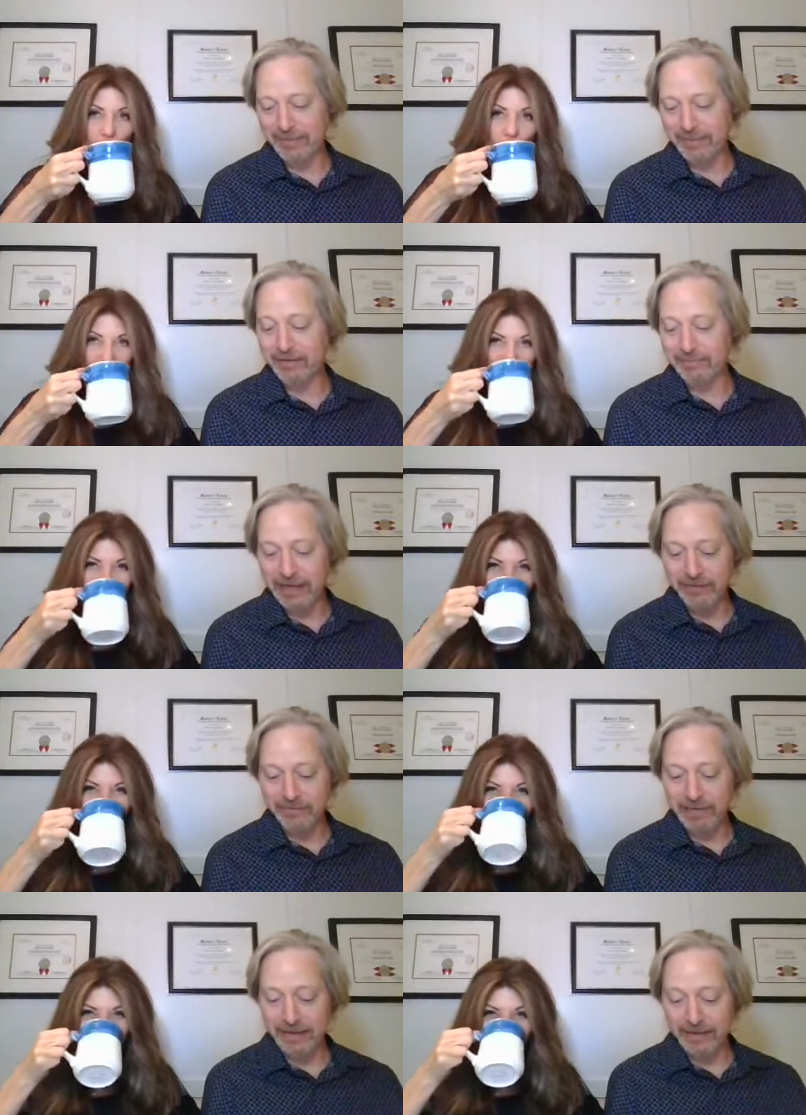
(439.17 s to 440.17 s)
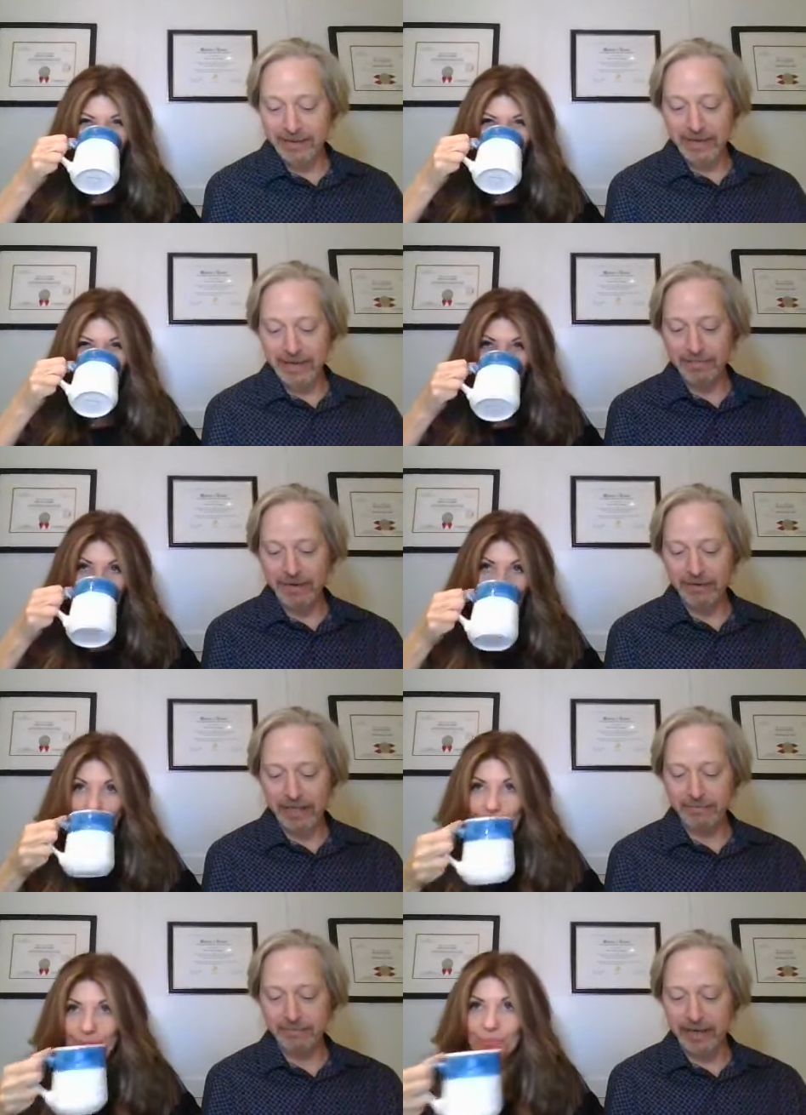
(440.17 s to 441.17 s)
Speaker 1: know about about about
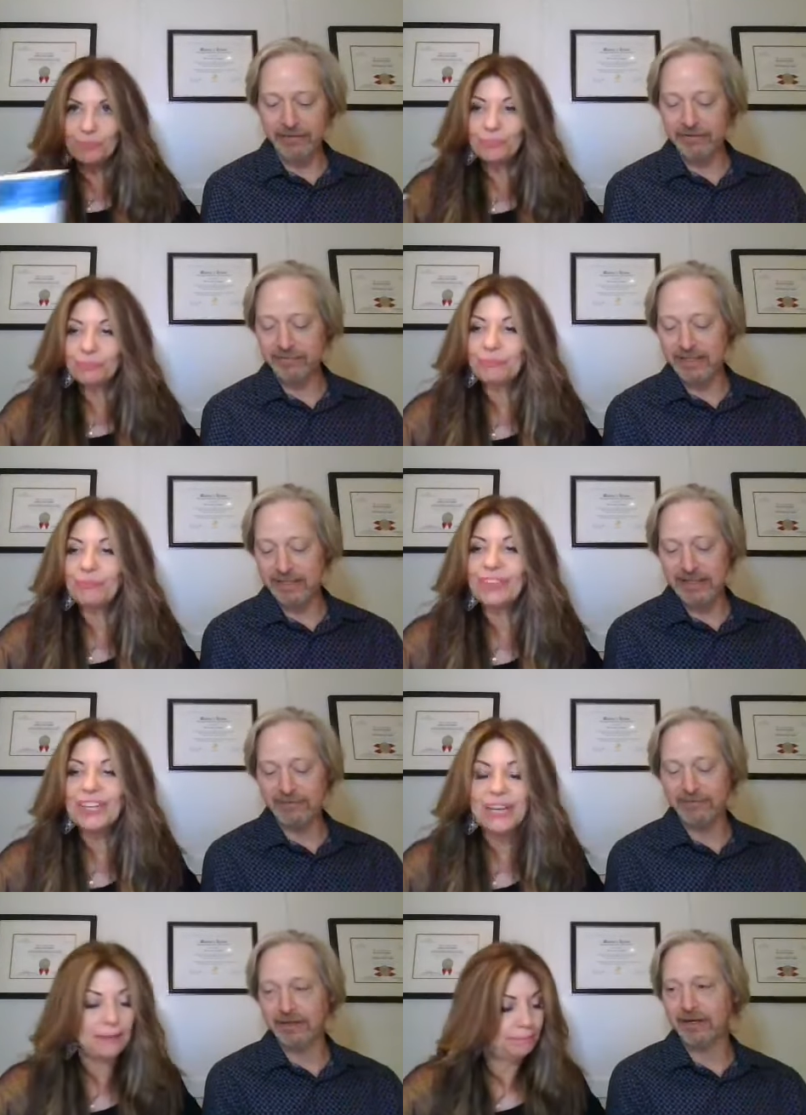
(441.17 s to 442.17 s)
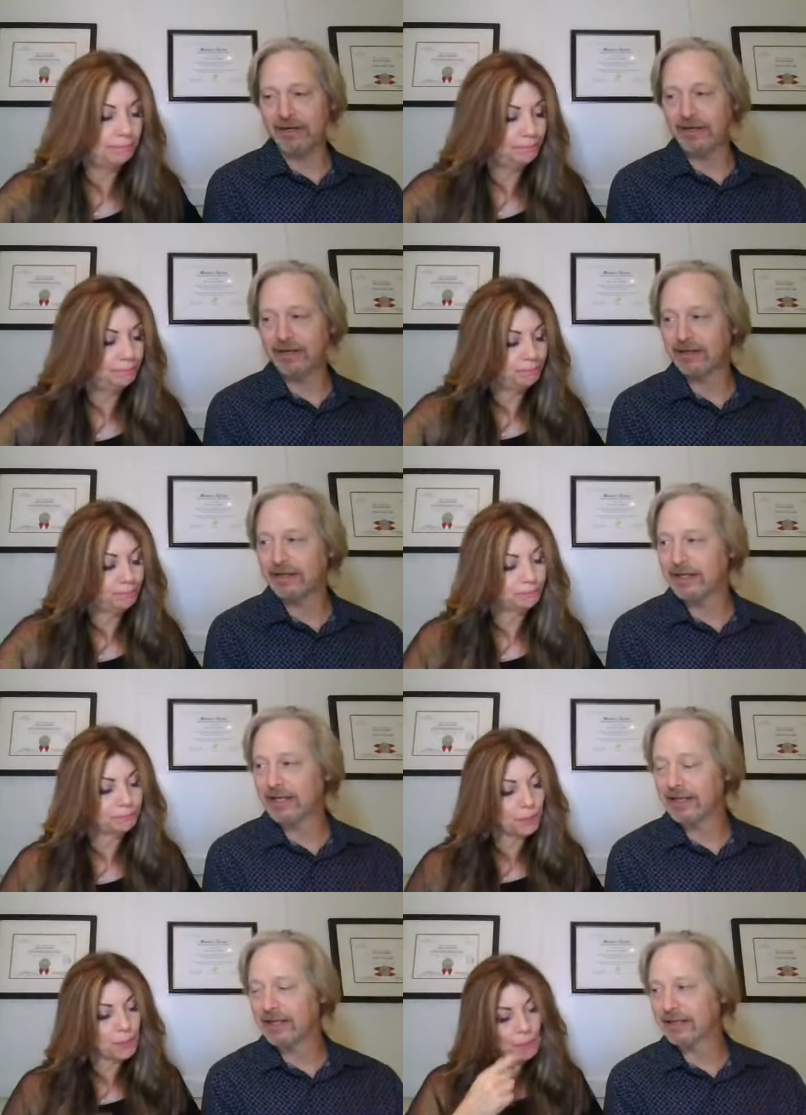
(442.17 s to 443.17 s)
a boundary, but it's definitely a, uh, a,
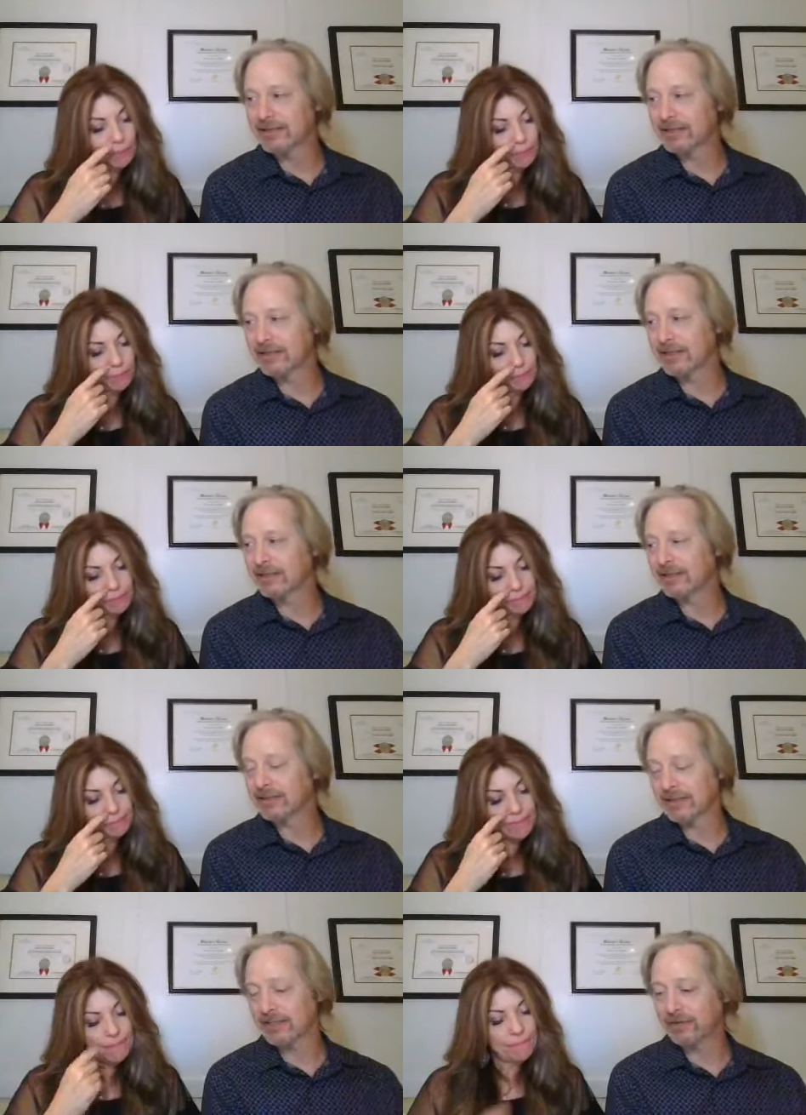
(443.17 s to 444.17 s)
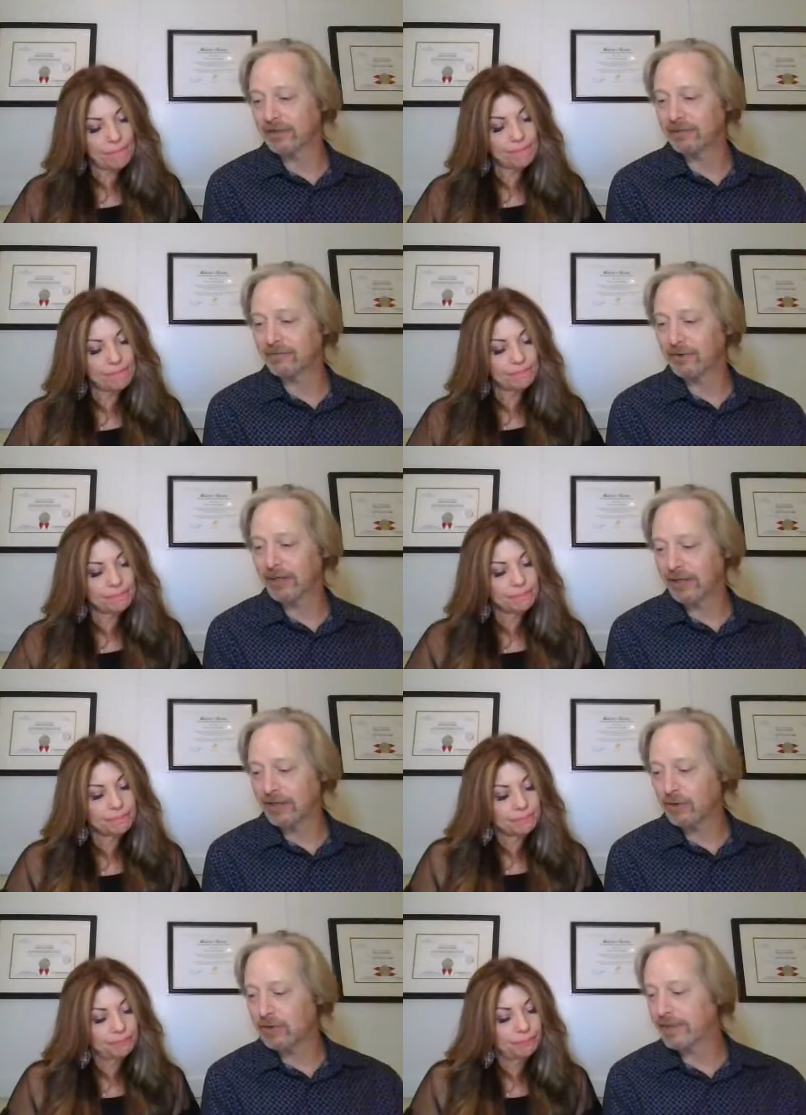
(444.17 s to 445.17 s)
a sig- signal of what a
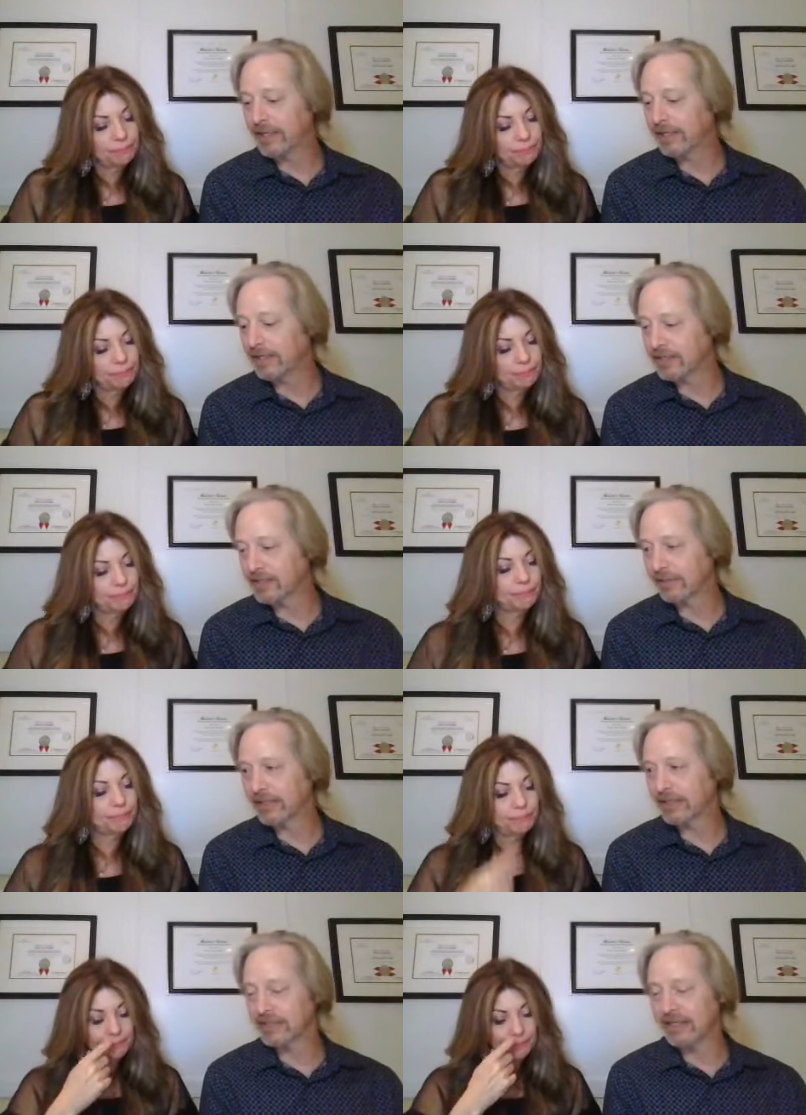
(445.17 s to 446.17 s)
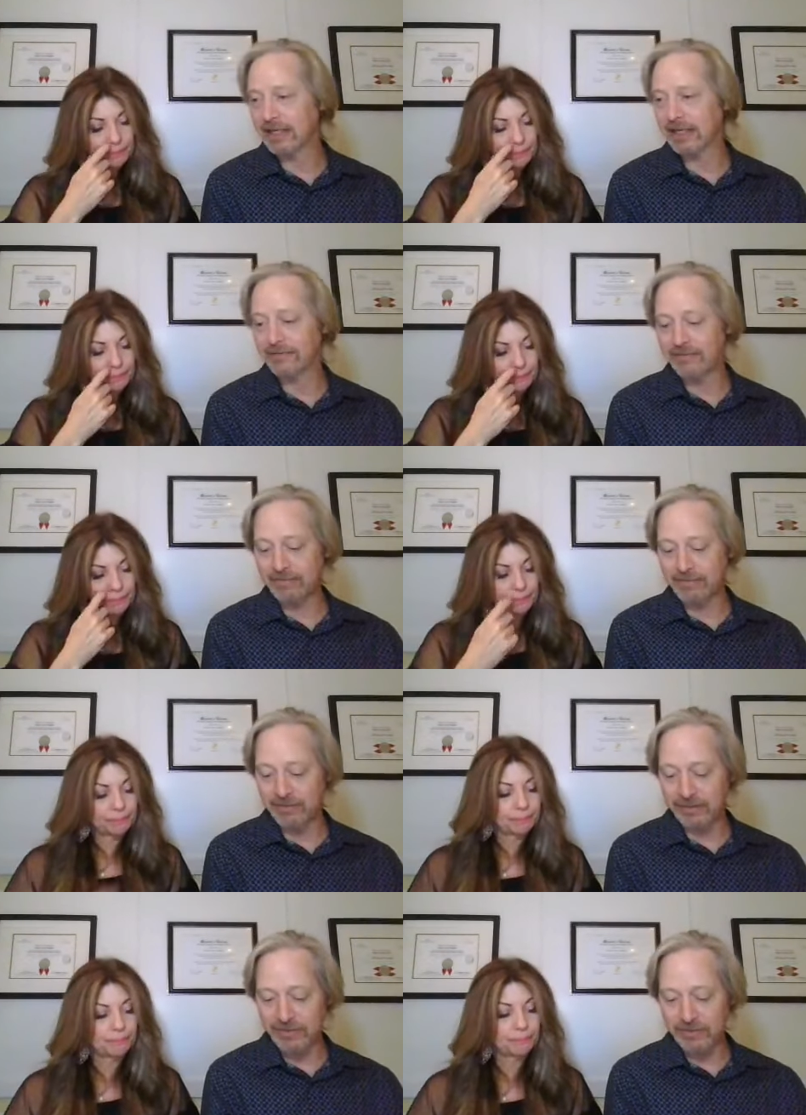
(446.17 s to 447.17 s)
codependent is. Someone that does not have the
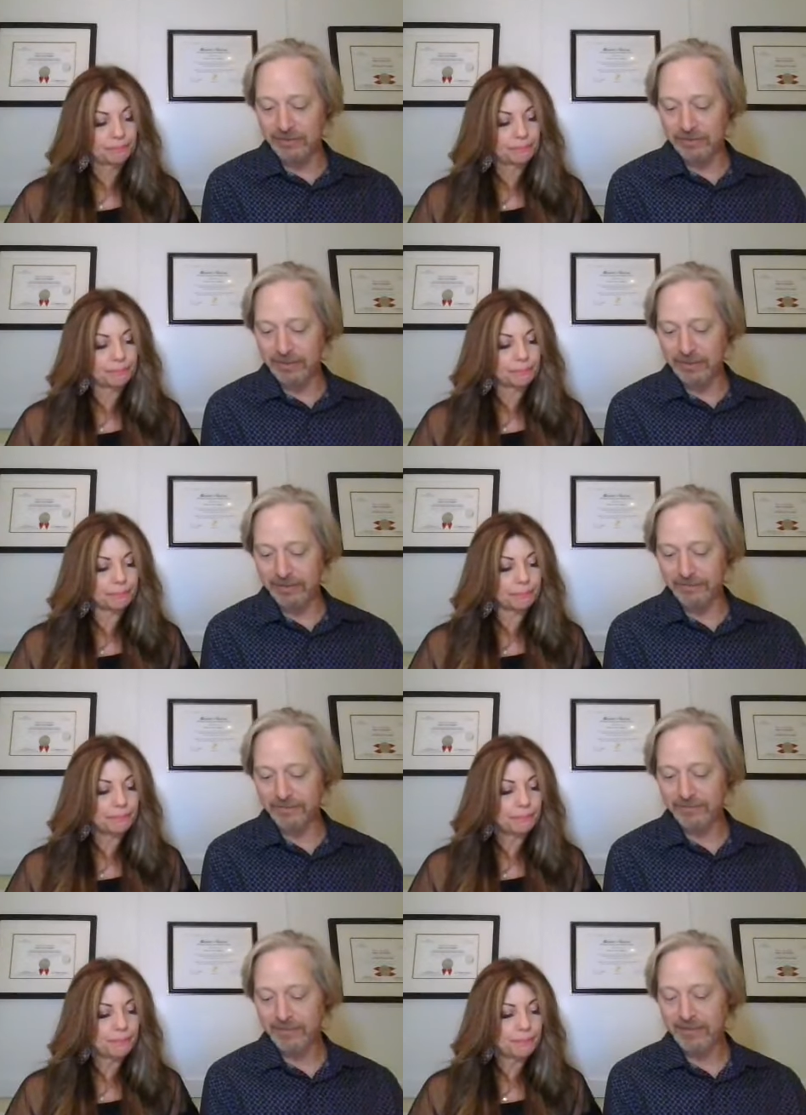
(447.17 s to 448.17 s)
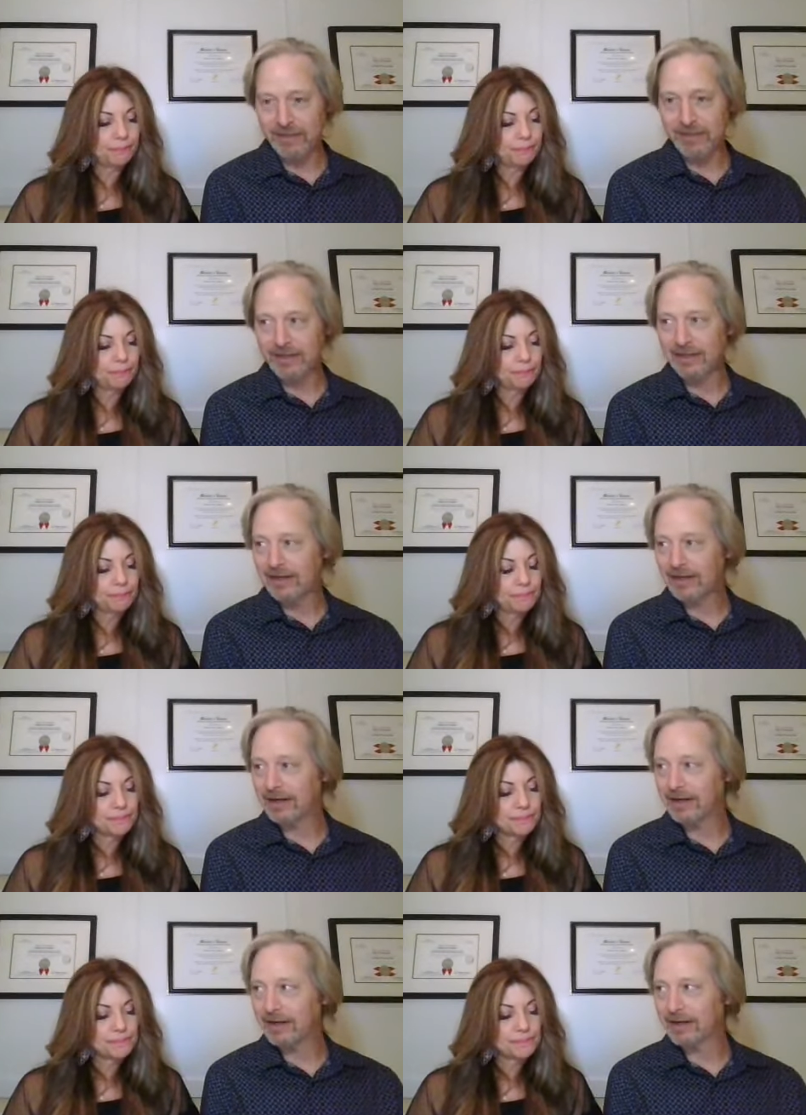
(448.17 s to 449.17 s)
ability to. Um,
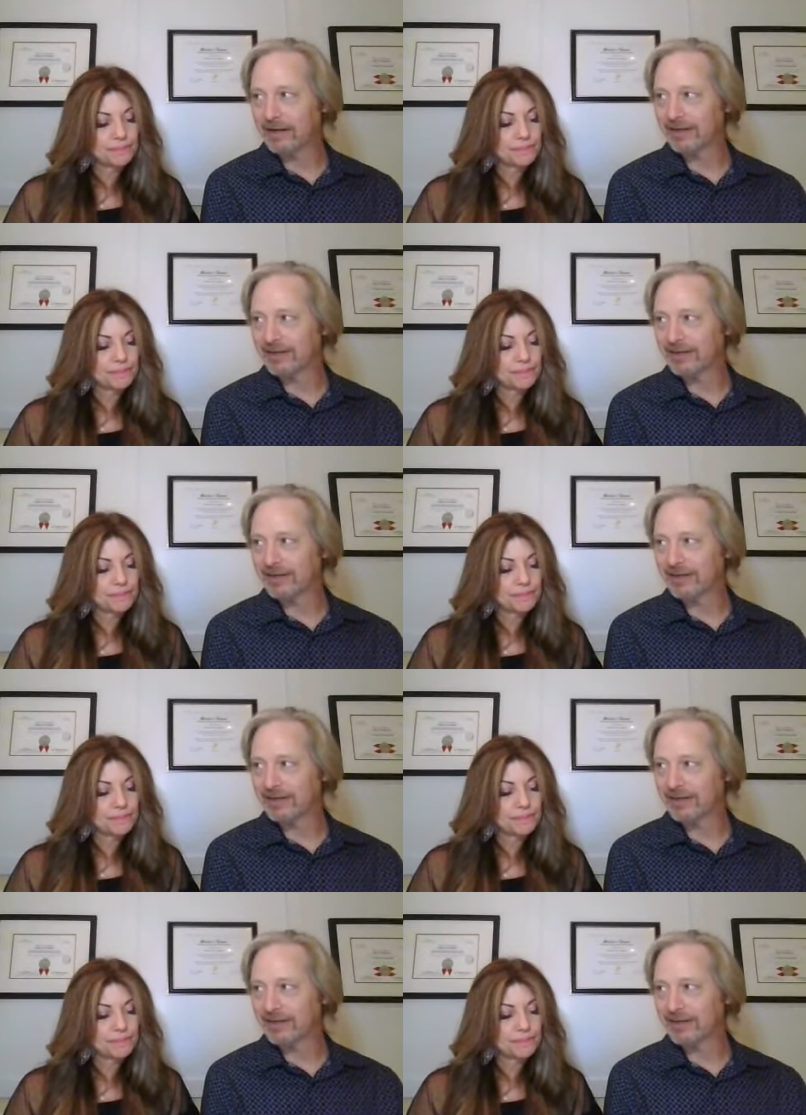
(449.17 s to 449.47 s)
uh,